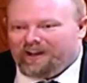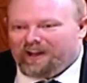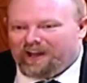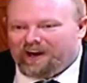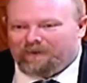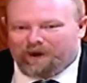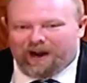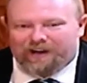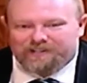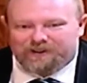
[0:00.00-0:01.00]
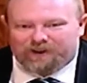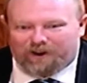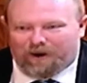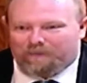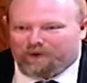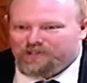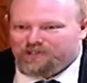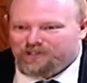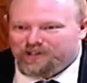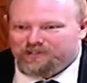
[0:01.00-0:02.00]
in Iraq during Operation
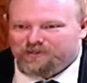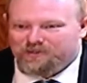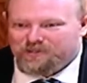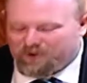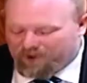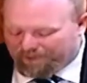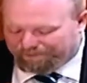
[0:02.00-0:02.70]
Desert Storm.